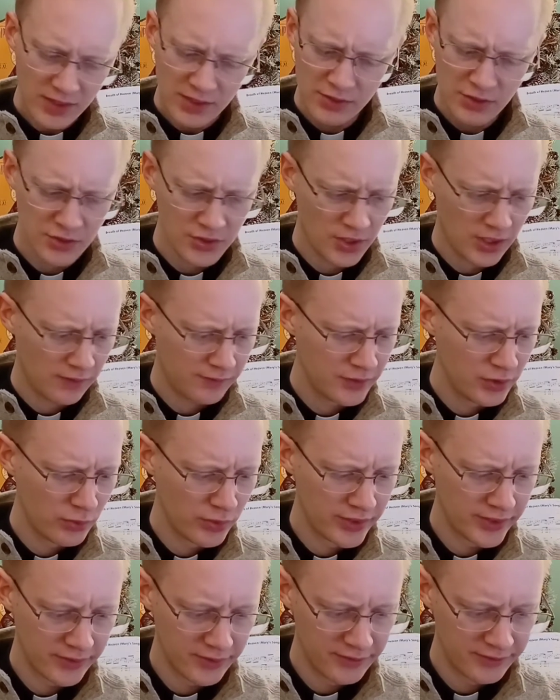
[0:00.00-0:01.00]
Just to offer you
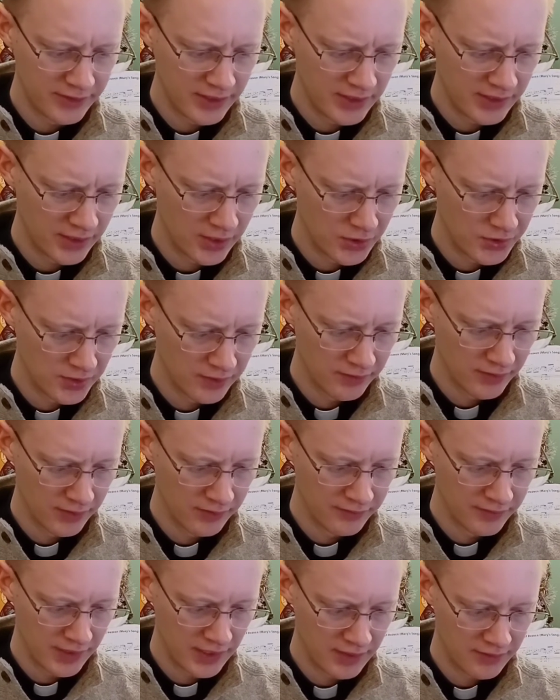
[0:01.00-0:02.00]
one other saying here
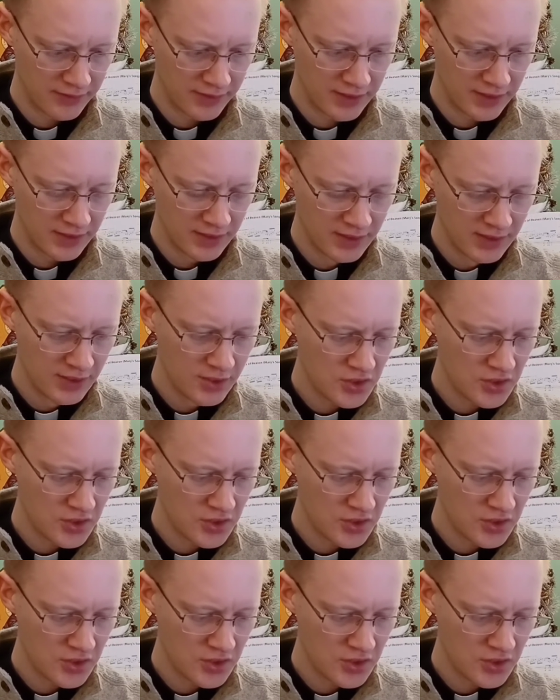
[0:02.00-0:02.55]
of Anthony,